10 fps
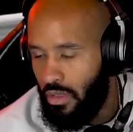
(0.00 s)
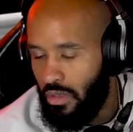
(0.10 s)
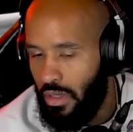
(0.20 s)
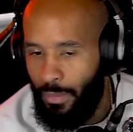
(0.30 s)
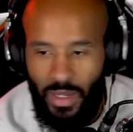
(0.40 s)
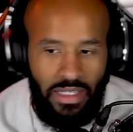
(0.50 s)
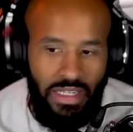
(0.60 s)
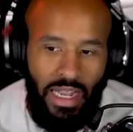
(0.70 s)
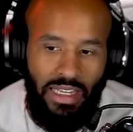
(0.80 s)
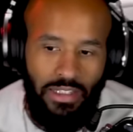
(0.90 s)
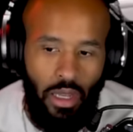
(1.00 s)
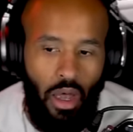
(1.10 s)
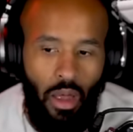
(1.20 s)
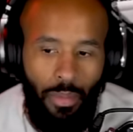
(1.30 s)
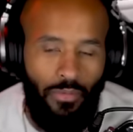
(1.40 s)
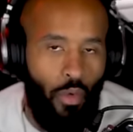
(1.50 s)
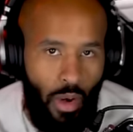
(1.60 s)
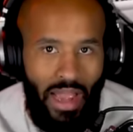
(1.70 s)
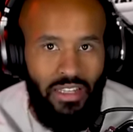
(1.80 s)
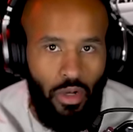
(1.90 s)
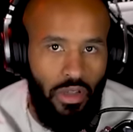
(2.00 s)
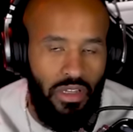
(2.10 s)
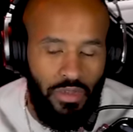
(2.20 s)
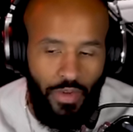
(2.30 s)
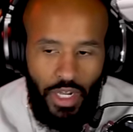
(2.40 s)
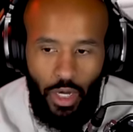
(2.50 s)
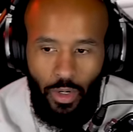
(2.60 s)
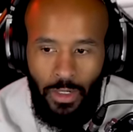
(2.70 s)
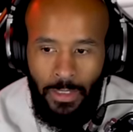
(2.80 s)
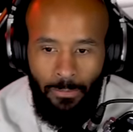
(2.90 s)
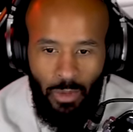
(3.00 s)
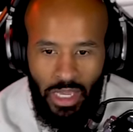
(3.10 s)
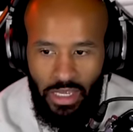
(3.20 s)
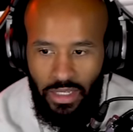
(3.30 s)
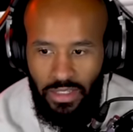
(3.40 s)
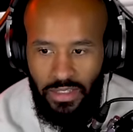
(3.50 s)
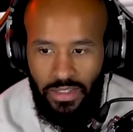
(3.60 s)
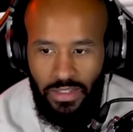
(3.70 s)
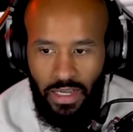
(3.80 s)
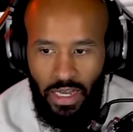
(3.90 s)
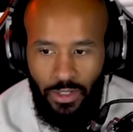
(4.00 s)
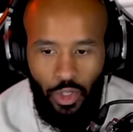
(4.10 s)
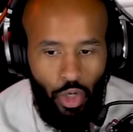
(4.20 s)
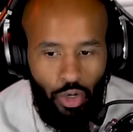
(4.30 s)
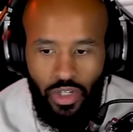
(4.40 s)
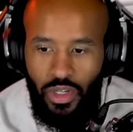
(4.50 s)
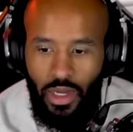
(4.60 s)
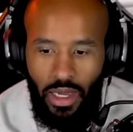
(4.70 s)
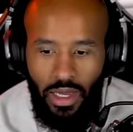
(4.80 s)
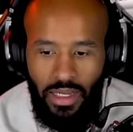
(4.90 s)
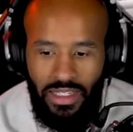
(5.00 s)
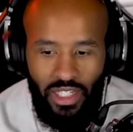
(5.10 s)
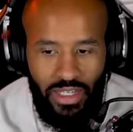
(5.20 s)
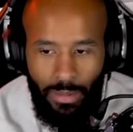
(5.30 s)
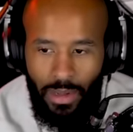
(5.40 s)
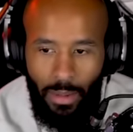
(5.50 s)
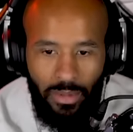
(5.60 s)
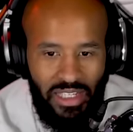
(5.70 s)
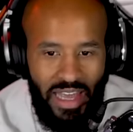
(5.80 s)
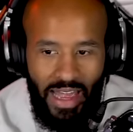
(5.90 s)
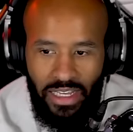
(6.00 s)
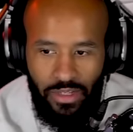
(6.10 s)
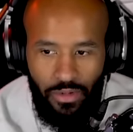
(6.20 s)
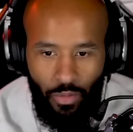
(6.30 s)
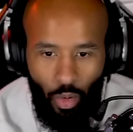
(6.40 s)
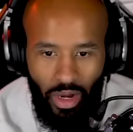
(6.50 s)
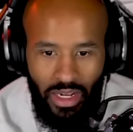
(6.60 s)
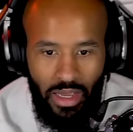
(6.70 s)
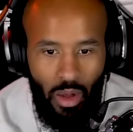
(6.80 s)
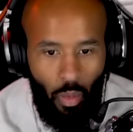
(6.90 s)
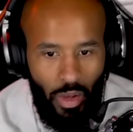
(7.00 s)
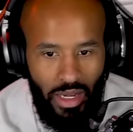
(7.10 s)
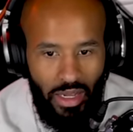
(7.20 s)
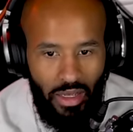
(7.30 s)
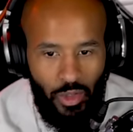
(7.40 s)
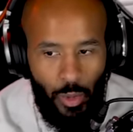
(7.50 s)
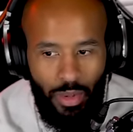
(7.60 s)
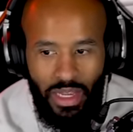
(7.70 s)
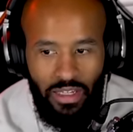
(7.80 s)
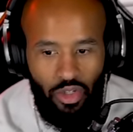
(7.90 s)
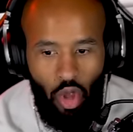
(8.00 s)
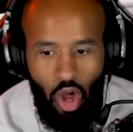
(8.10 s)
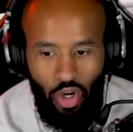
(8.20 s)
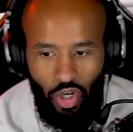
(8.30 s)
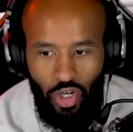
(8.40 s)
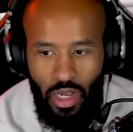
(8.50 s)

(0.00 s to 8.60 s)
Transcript: the biggest thing I saw before I started this video is Takeru just kept coming to the edge of the void when Superlek is longer.